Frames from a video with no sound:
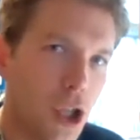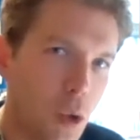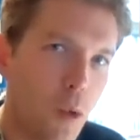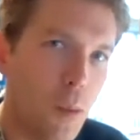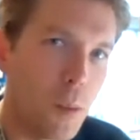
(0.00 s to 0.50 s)

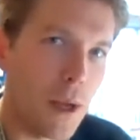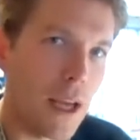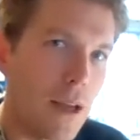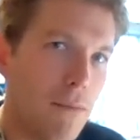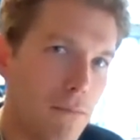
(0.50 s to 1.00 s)
you will
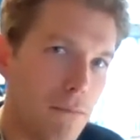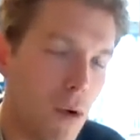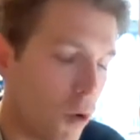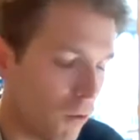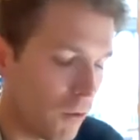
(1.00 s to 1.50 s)
be
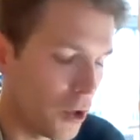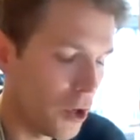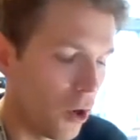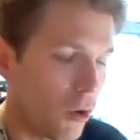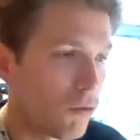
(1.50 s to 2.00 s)
more often than
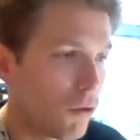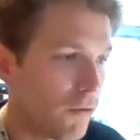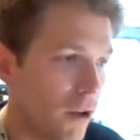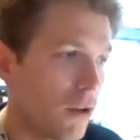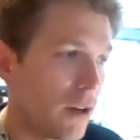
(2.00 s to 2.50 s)
not
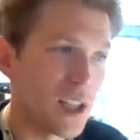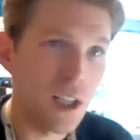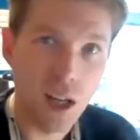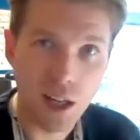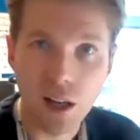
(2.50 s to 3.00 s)
referring to
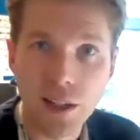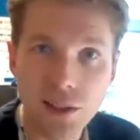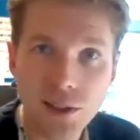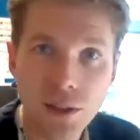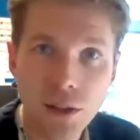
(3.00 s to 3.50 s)

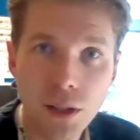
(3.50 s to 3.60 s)
guidelines.